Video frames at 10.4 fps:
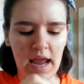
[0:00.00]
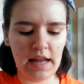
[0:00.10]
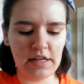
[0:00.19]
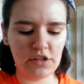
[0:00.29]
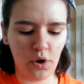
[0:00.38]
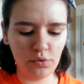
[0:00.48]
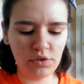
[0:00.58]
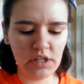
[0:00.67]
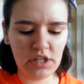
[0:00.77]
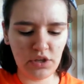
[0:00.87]
"It is
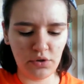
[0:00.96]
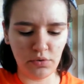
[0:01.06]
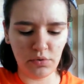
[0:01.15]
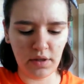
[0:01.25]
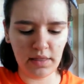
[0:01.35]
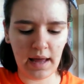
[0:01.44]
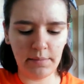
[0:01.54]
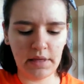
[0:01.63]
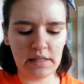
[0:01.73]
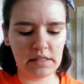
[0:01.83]
only you
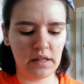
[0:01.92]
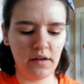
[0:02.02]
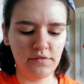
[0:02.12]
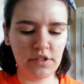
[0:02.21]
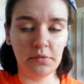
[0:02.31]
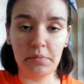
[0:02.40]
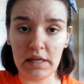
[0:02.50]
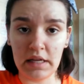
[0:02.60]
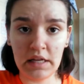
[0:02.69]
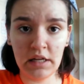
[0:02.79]
that means love to
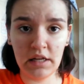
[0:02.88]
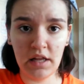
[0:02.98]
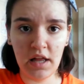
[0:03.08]
me."